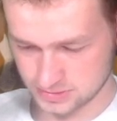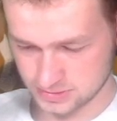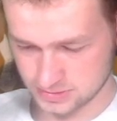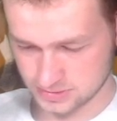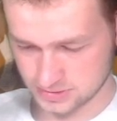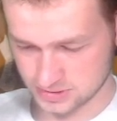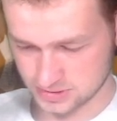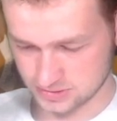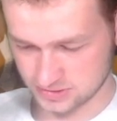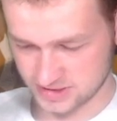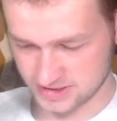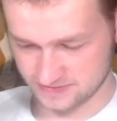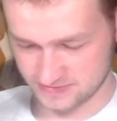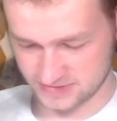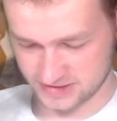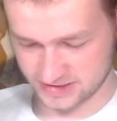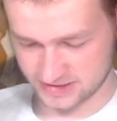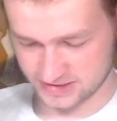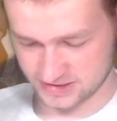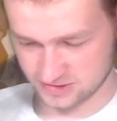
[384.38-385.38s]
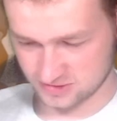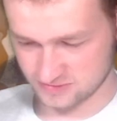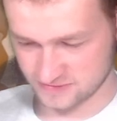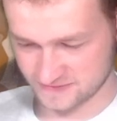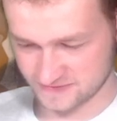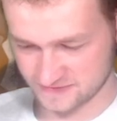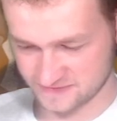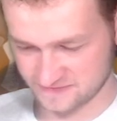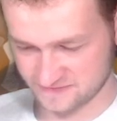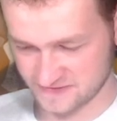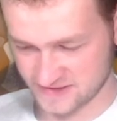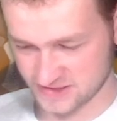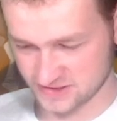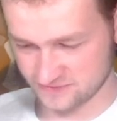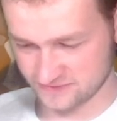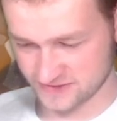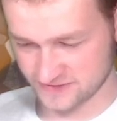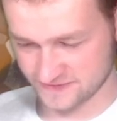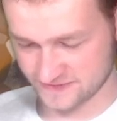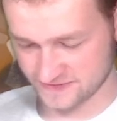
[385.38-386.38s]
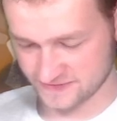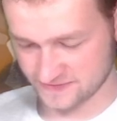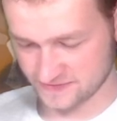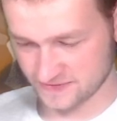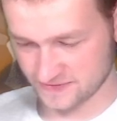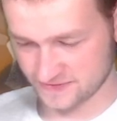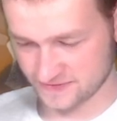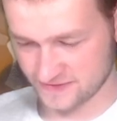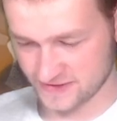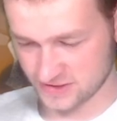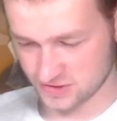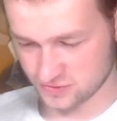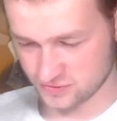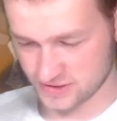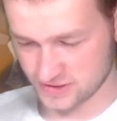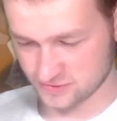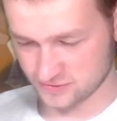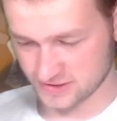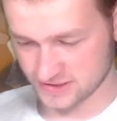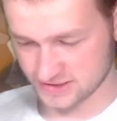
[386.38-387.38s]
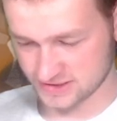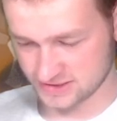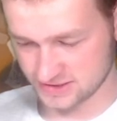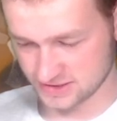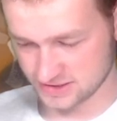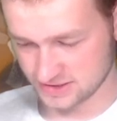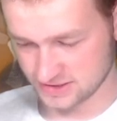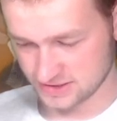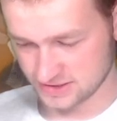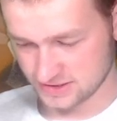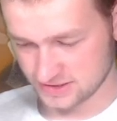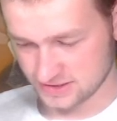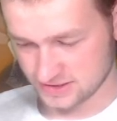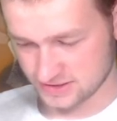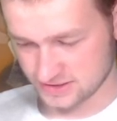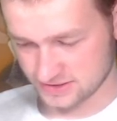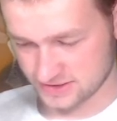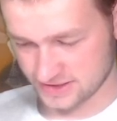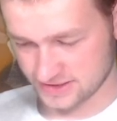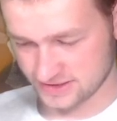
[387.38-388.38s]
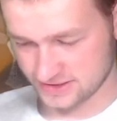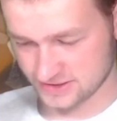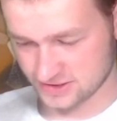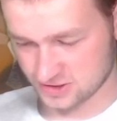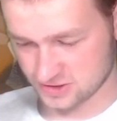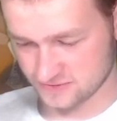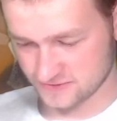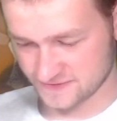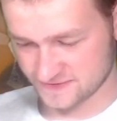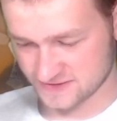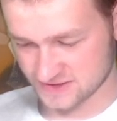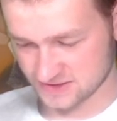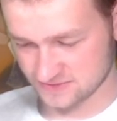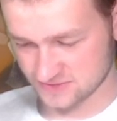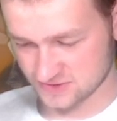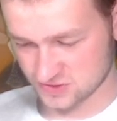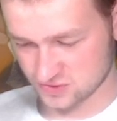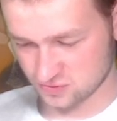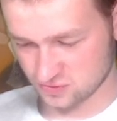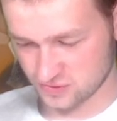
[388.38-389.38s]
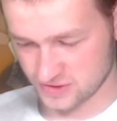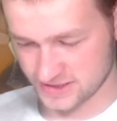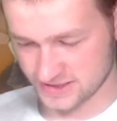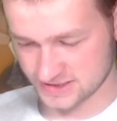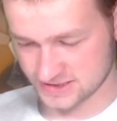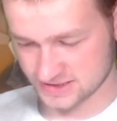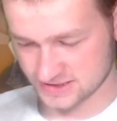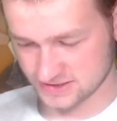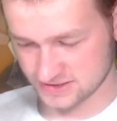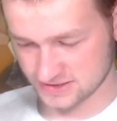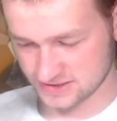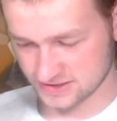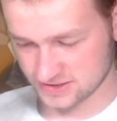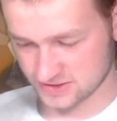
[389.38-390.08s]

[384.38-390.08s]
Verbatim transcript: So let me get down with Inferno Drake right here. Getting down with some drakes.